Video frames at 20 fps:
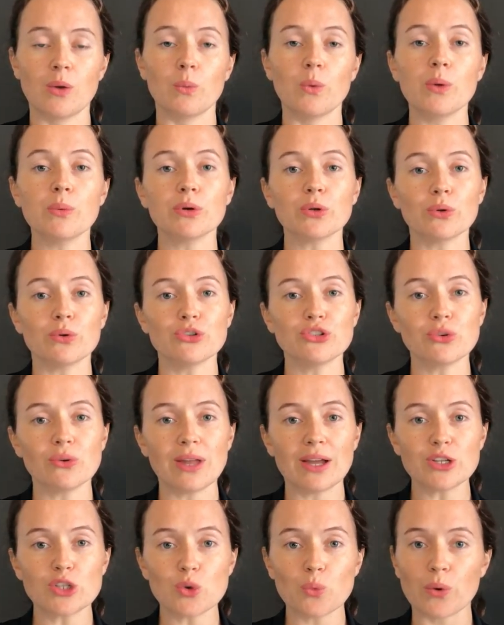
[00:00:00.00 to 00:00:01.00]
We would also
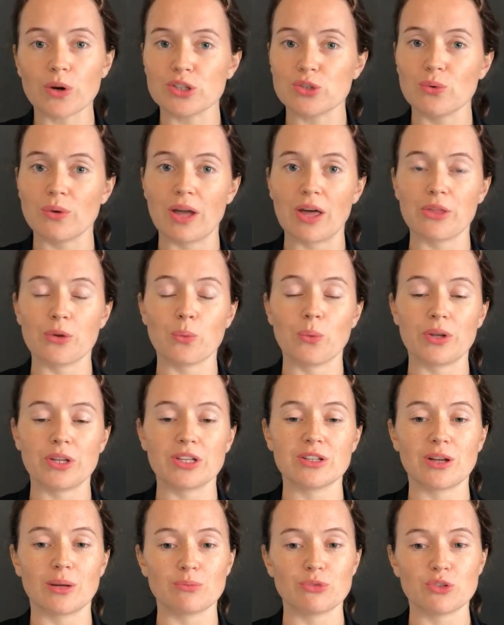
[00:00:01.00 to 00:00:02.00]
like to work together when
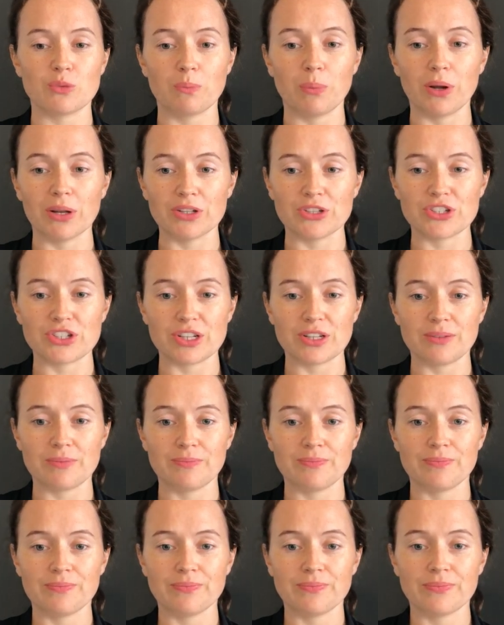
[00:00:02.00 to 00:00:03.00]
it comes to policy.
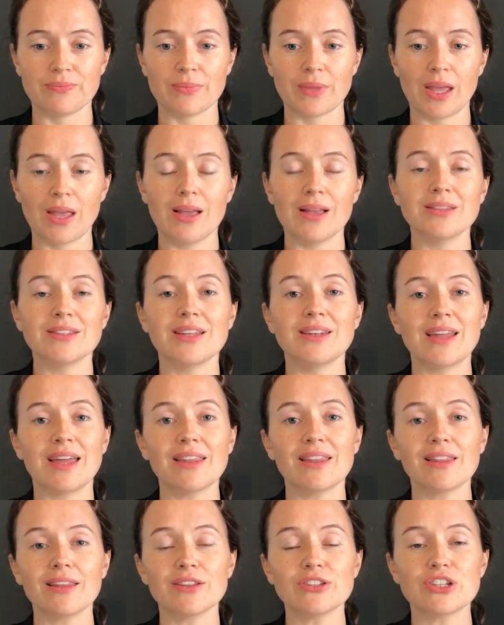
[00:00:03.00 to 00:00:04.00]
The
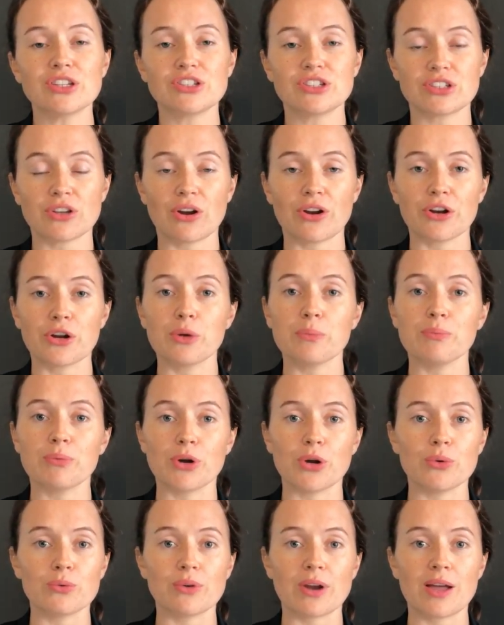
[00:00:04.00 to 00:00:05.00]
Netherlands has started a
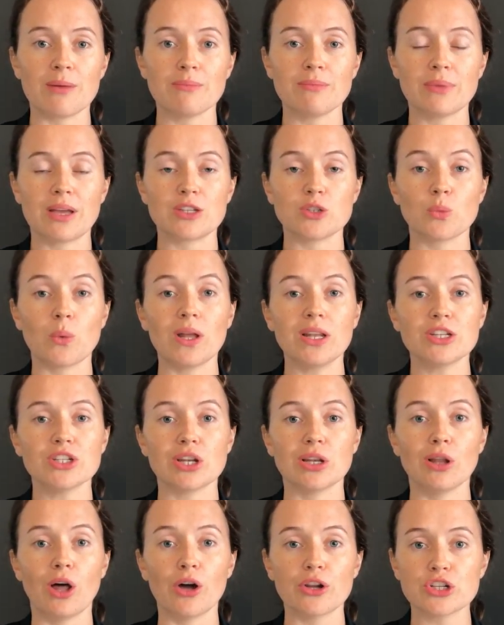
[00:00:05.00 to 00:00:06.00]
program as well as
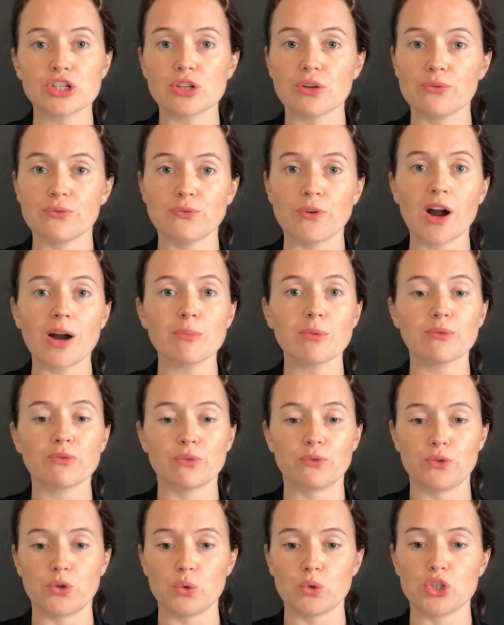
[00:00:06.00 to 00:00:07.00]
launched a Farm of the
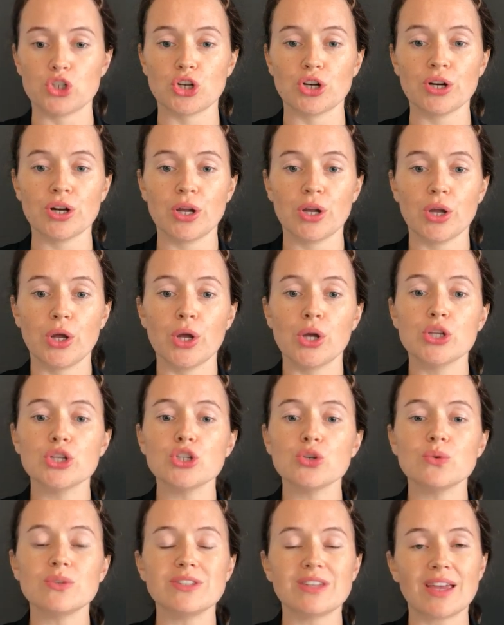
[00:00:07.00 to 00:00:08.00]
Future
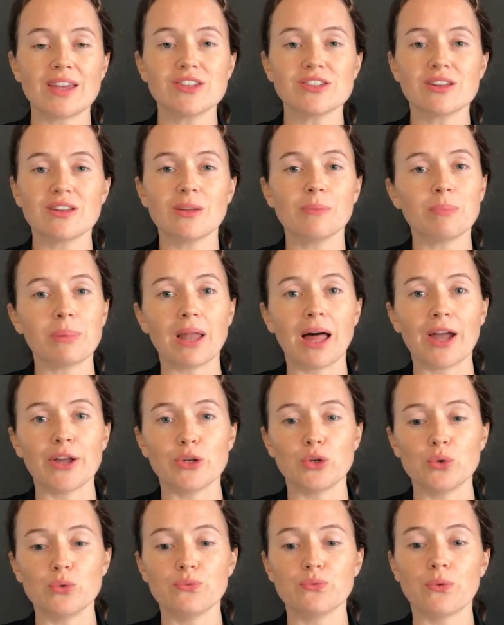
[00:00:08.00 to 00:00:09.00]
to test and apply
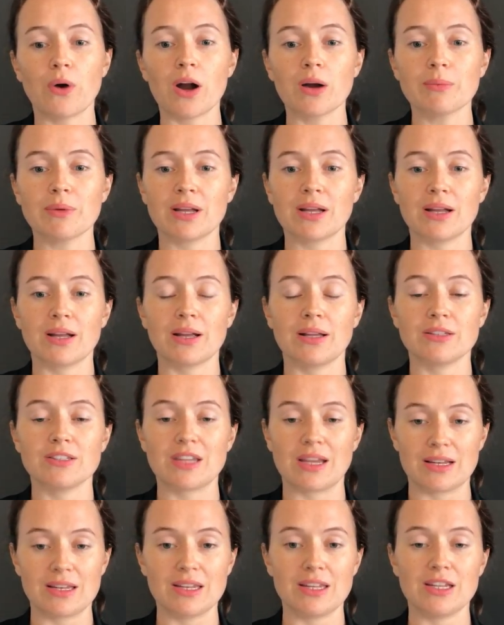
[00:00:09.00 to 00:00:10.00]
new farming
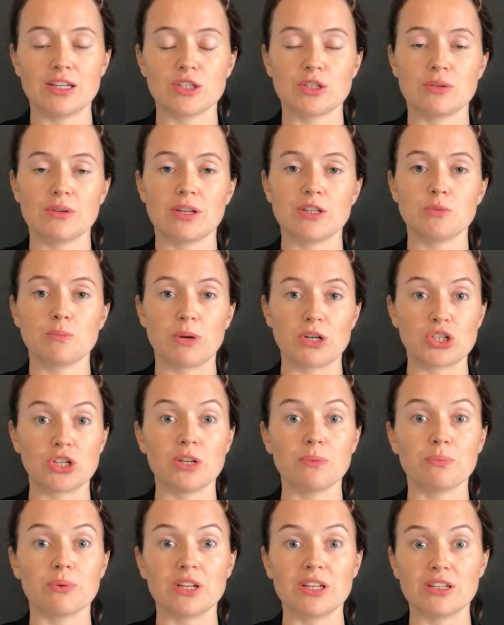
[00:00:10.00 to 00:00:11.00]
techniques,
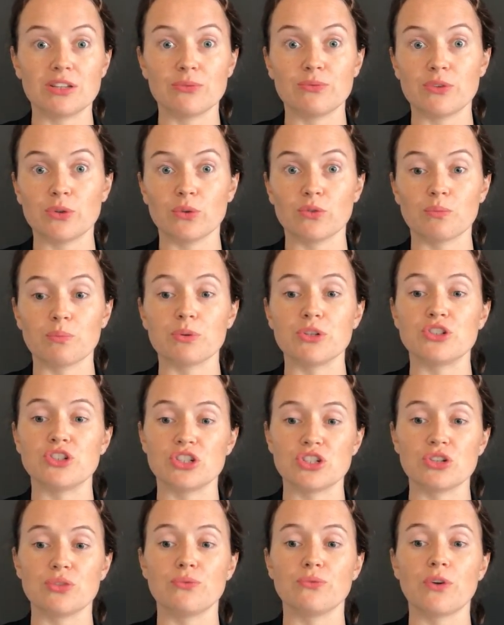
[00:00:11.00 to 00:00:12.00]
especially in the field of
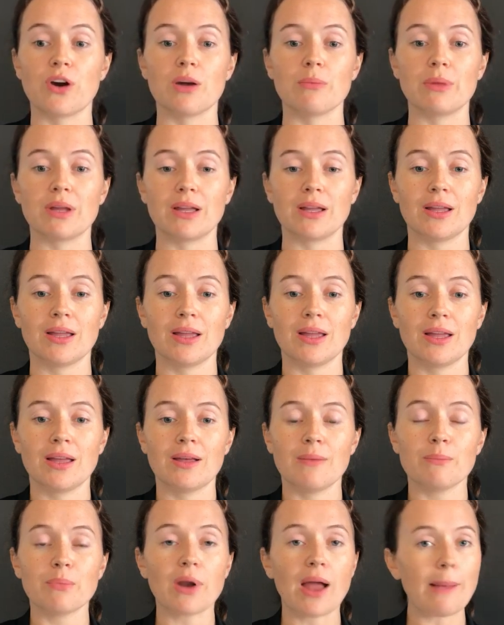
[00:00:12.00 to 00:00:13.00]
precision farming.
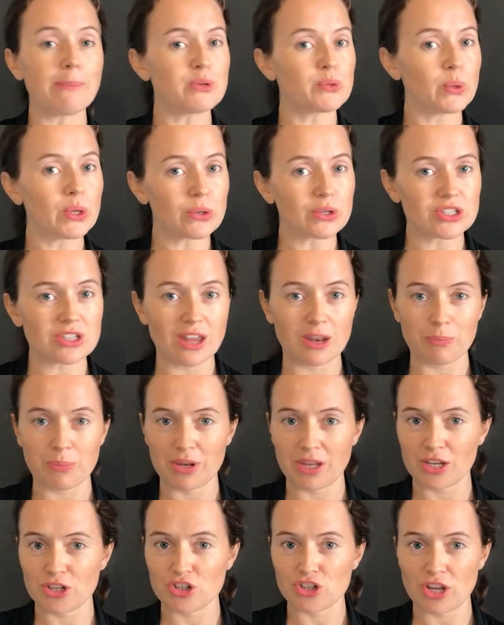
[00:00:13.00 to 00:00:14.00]
Perhaps we could set up an
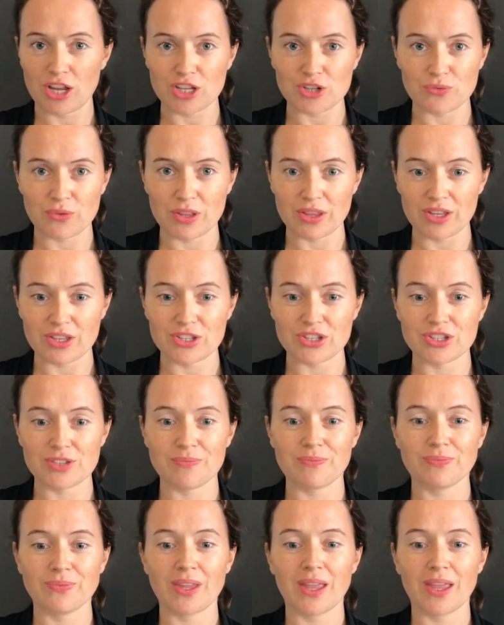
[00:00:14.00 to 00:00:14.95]
exchange for this.